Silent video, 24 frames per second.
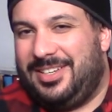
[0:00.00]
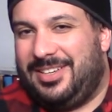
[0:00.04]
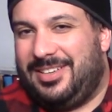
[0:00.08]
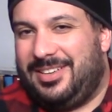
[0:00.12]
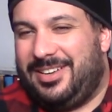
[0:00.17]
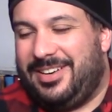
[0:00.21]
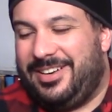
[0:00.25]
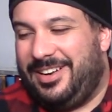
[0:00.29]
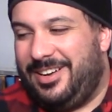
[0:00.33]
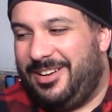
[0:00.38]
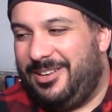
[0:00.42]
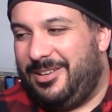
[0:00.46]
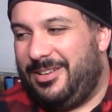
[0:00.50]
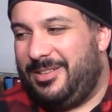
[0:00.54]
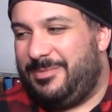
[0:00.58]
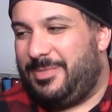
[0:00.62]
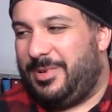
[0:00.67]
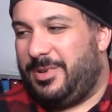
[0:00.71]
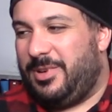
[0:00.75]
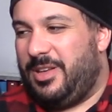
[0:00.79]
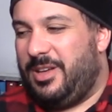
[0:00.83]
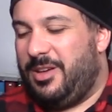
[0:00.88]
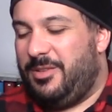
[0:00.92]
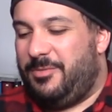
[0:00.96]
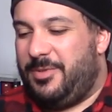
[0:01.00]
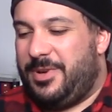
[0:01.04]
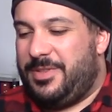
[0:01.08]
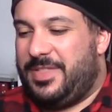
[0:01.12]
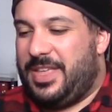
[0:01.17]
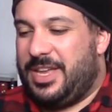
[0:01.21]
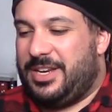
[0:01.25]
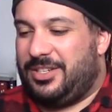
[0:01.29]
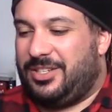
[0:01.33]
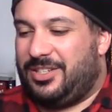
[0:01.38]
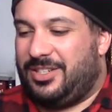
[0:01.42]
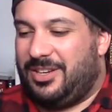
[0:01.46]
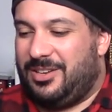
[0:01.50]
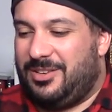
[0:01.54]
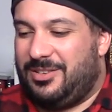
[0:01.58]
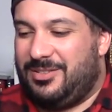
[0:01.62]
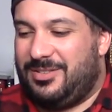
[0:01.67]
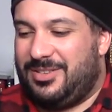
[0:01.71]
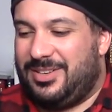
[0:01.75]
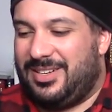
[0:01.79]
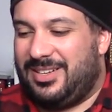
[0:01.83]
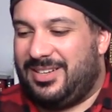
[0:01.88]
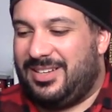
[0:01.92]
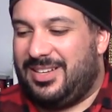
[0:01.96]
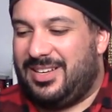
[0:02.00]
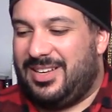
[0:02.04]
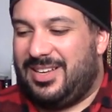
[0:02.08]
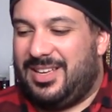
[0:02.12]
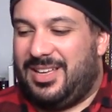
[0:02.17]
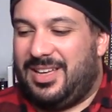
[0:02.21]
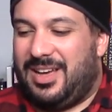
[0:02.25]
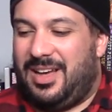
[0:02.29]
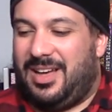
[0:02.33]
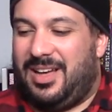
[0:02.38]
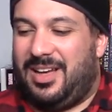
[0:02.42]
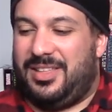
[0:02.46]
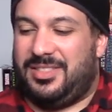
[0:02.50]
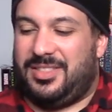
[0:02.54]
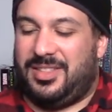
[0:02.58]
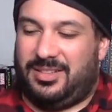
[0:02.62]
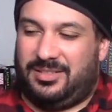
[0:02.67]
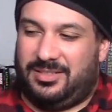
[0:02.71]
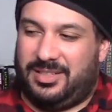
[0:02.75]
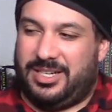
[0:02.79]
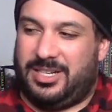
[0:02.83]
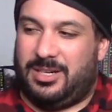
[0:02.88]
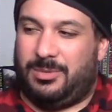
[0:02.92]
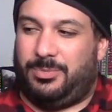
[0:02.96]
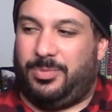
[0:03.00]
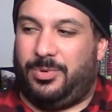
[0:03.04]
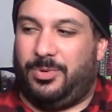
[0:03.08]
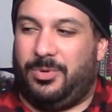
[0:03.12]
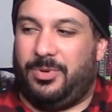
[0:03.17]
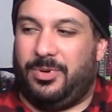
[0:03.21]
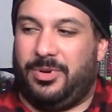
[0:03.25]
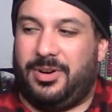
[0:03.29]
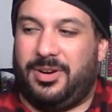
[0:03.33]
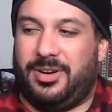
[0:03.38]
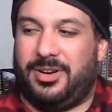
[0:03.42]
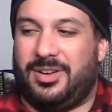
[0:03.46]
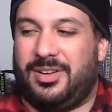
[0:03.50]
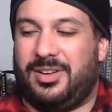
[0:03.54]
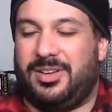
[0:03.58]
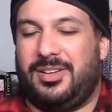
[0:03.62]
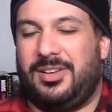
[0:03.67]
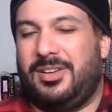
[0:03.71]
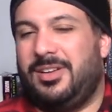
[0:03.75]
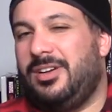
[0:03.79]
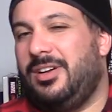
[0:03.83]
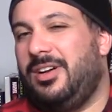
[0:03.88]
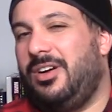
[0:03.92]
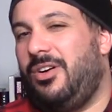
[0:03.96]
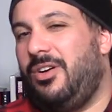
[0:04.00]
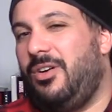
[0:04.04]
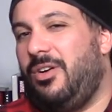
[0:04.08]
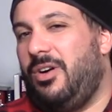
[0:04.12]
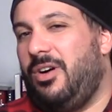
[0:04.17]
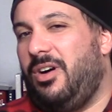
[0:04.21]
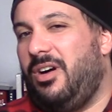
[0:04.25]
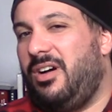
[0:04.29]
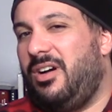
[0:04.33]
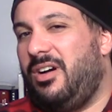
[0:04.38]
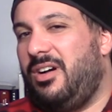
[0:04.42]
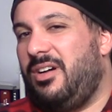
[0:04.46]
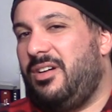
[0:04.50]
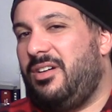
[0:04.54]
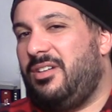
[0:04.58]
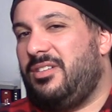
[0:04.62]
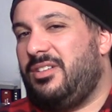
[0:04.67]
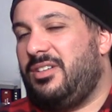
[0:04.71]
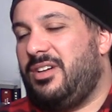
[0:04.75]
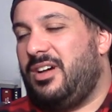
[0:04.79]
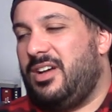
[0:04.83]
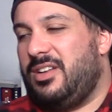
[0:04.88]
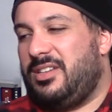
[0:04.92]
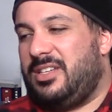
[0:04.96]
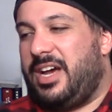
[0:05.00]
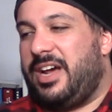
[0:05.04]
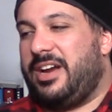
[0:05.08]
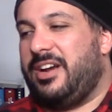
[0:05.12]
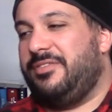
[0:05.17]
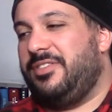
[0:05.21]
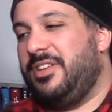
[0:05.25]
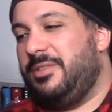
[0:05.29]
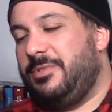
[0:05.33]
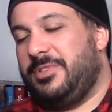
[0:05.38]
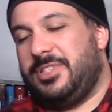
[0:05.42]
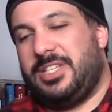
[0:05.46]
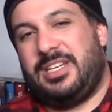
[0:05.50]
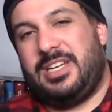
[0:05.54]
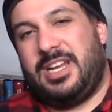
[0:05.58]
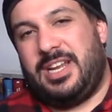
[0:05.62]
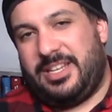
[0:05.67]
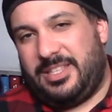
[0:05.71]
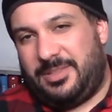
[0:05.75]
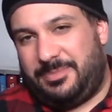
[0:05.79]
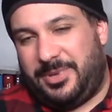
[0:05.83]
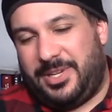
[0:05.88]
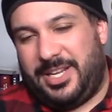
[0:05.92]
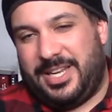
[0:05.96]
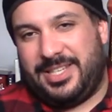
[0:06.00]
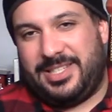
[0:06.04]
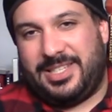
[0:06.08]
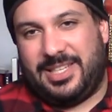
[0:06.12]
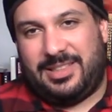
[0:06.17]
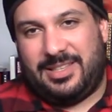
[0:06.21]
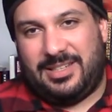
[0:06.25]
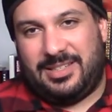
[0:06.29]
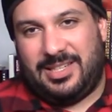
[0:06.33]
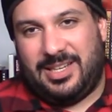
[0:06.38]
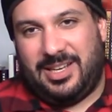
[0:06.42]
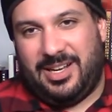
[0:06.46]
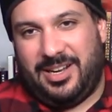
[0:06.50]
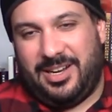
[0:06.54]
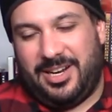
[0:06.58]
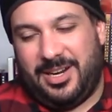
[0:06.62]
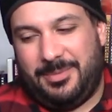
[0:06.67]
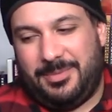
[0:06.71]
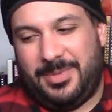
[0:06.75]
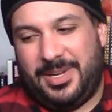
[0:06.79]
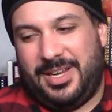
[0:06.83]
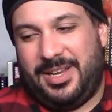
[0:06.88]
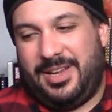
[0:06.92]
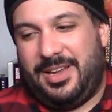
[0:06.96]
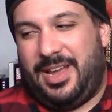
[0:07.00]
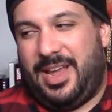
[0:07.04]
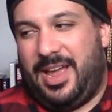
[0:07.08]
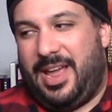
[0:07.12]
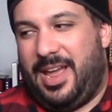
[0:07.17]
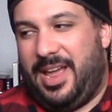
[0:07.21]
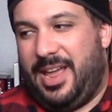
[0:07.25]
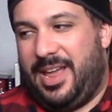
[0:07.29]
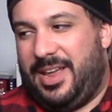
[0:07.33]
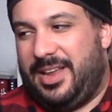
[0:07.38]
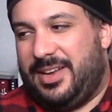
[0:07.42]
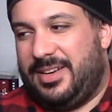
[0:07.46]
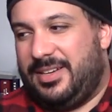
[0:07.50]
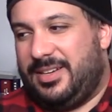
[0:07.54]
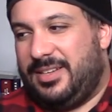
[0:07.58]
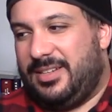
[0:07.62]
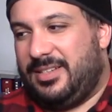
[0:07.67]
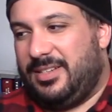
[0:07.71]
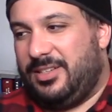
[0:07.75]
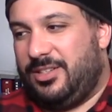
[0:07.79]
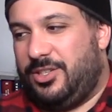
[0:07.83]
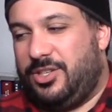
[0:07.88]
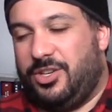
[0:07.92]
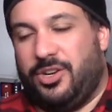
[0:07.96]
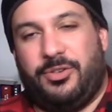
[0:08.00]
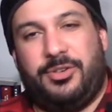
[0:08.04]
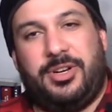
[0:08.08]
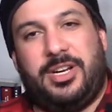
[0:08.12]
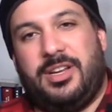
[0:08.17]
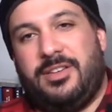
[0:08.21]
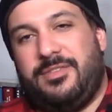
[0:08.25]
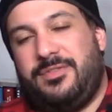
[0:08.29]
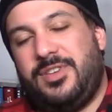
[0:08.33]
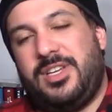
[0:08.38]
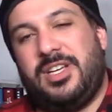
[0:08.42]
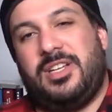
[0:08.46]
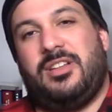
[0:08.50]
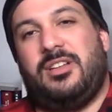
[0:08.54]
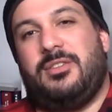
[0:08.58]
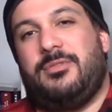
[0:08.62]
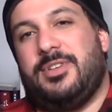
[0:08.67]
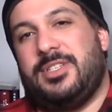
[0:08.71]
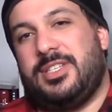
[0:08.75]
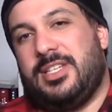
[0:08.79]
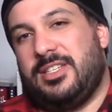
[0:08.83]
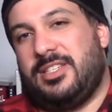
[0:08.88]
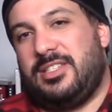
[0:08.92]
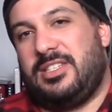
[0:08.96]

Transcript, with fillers: You know, when they showed the leaderboard, Donovan was in 8th place at the time, and Jody Avila was in